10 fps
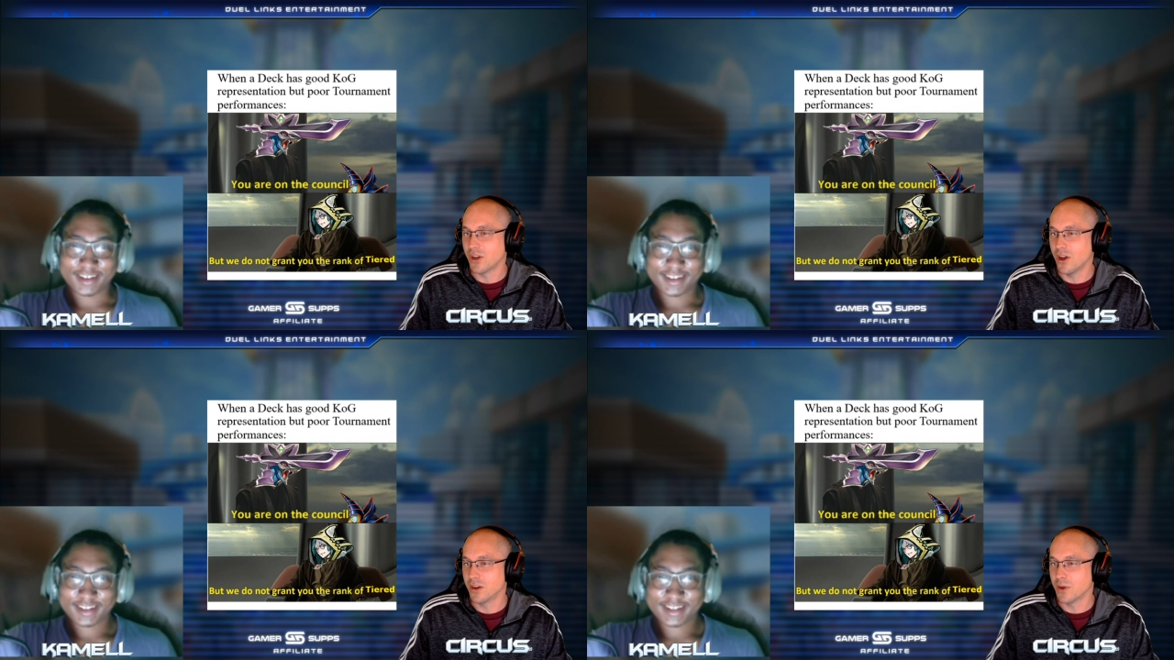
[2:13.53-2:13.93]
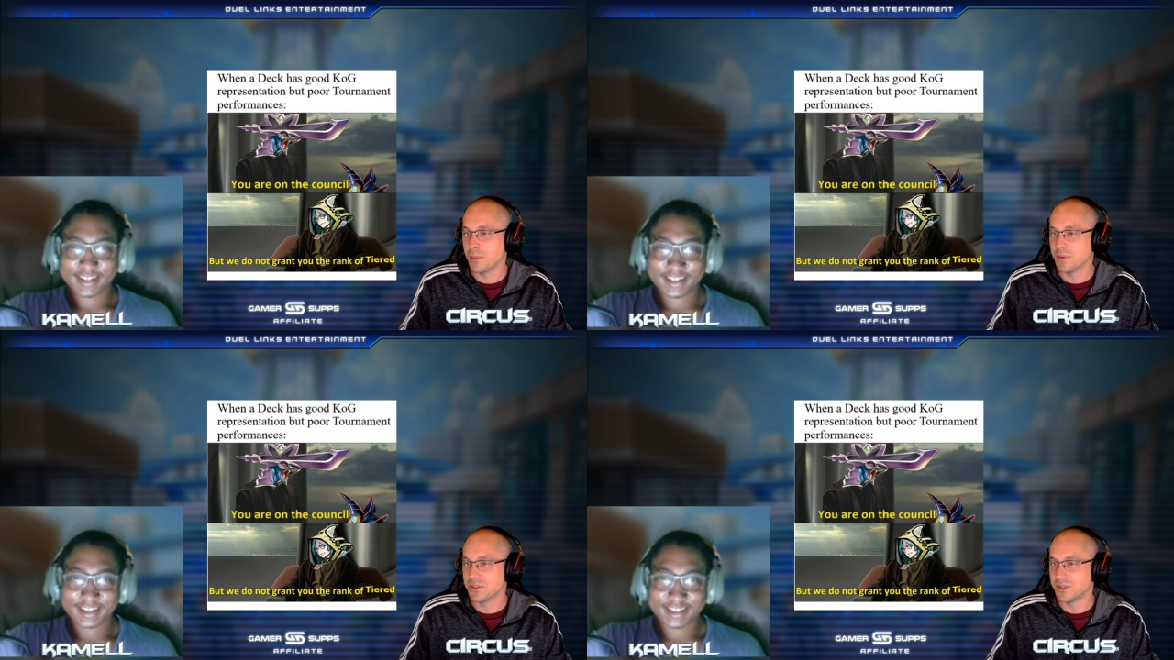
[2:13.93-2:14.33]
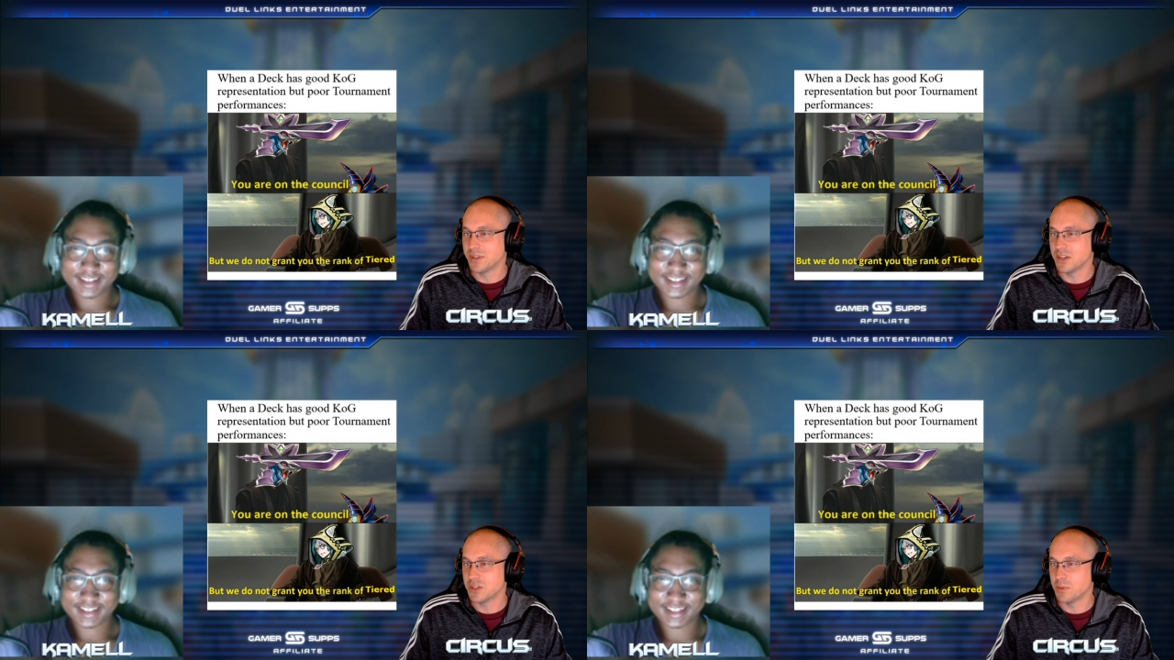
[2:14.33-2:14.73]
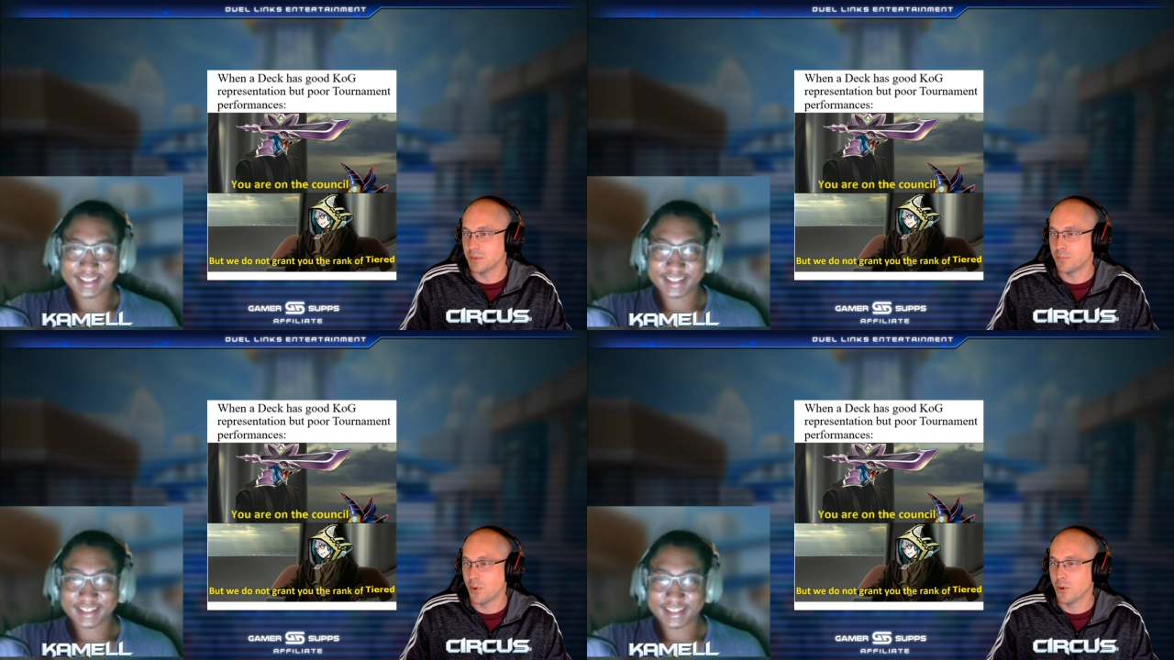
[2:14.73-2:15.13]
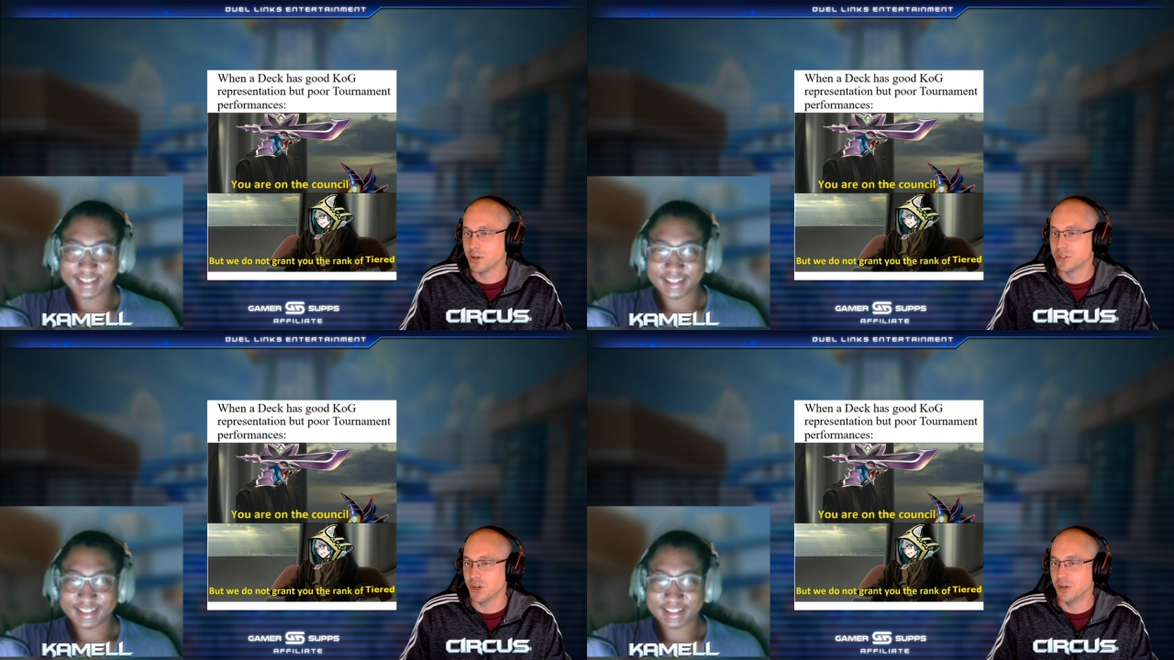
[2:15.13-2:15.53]
Speaker 1: cog representation but poor
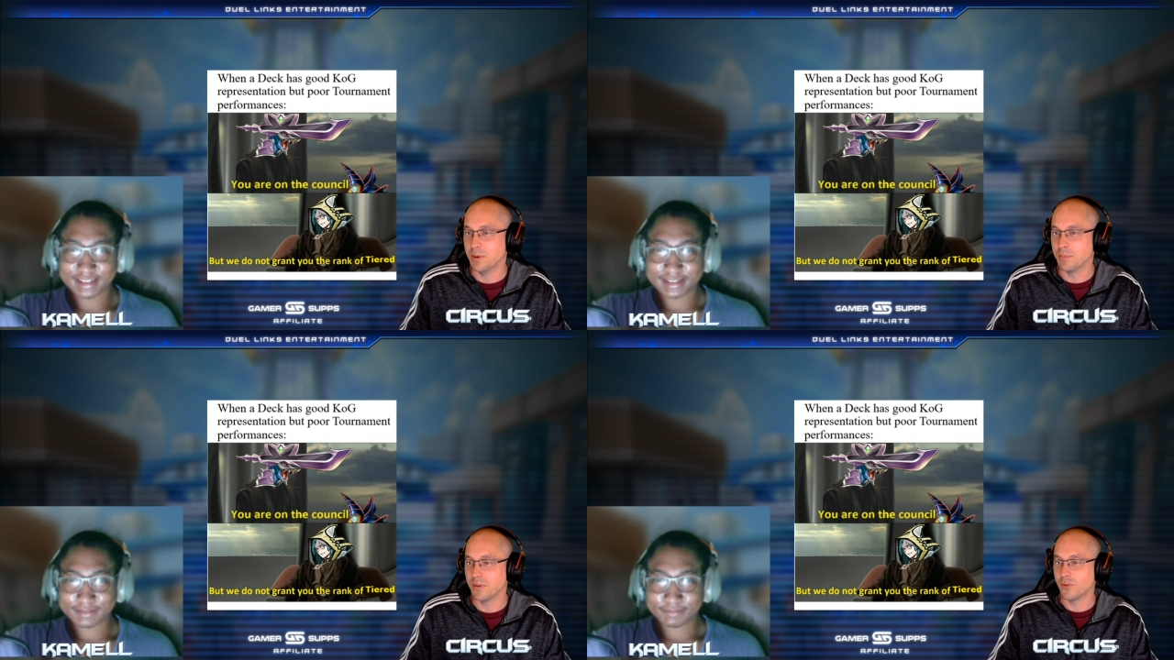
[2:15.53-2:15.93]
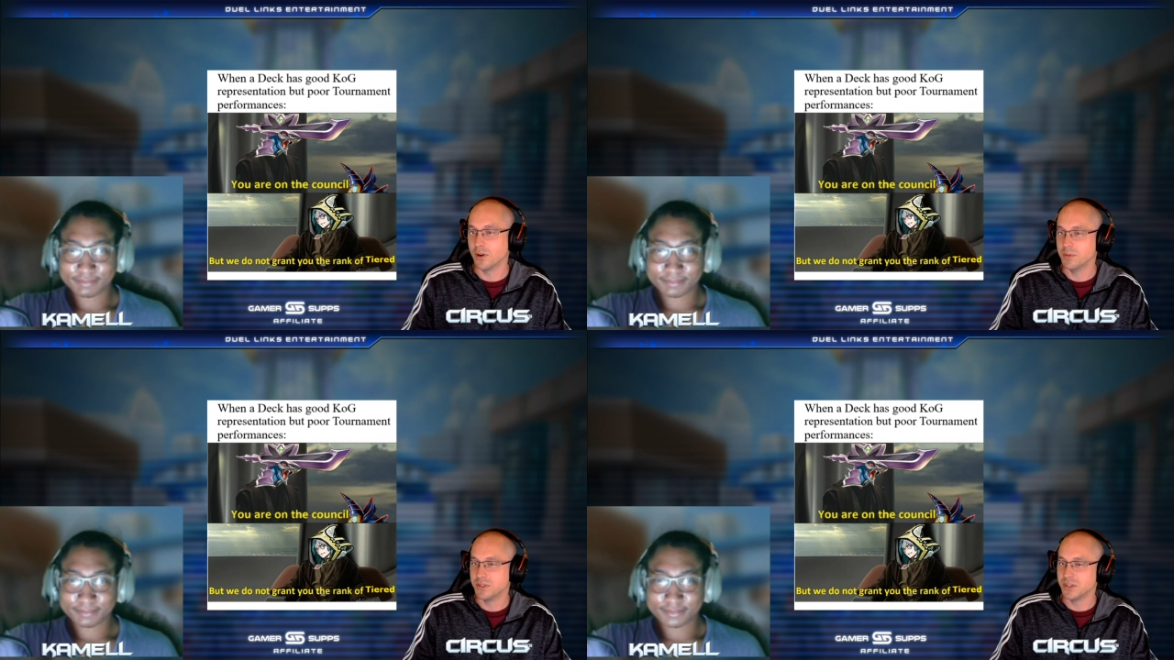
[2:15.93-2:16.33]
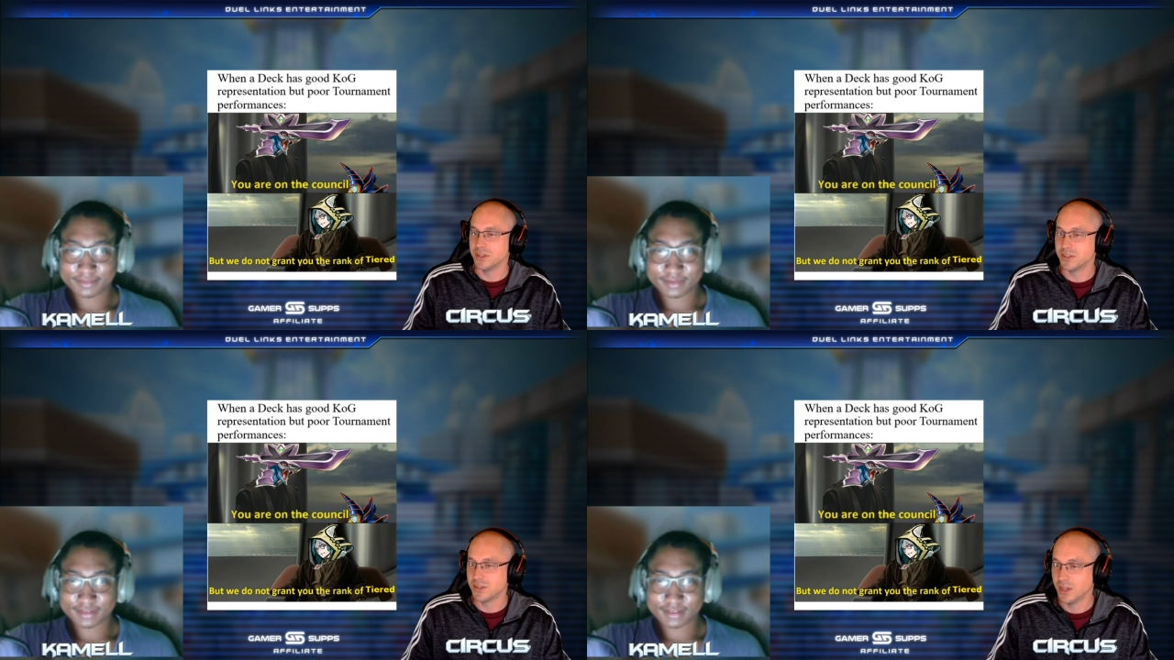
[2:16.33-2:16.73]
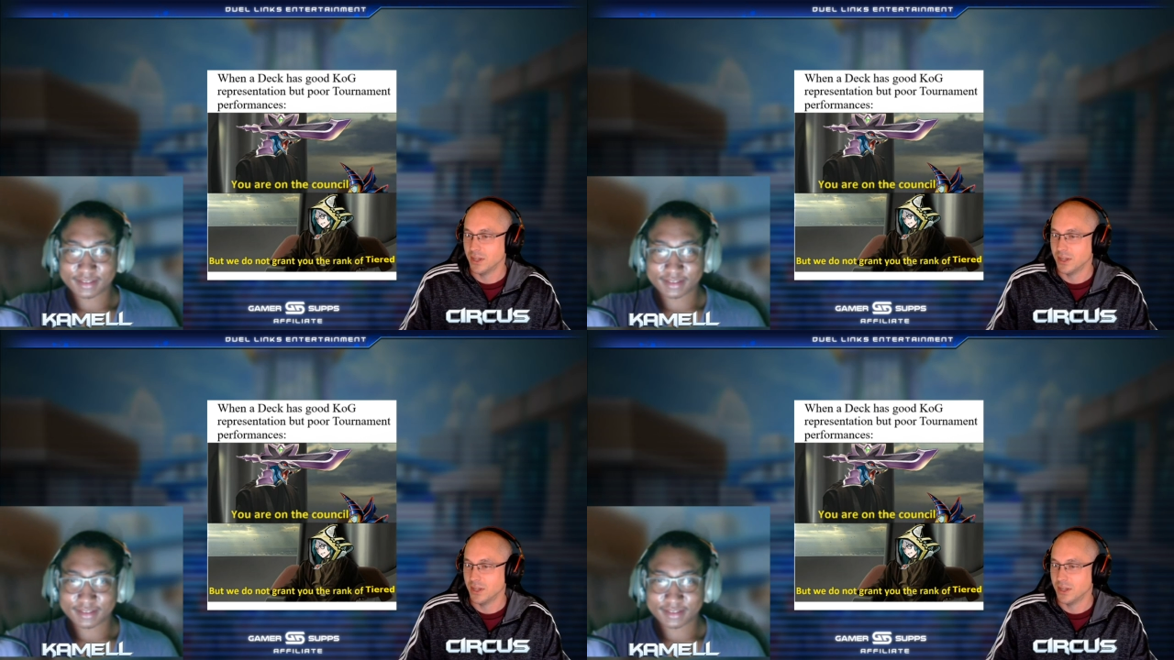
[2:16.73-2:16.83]
tournament performances,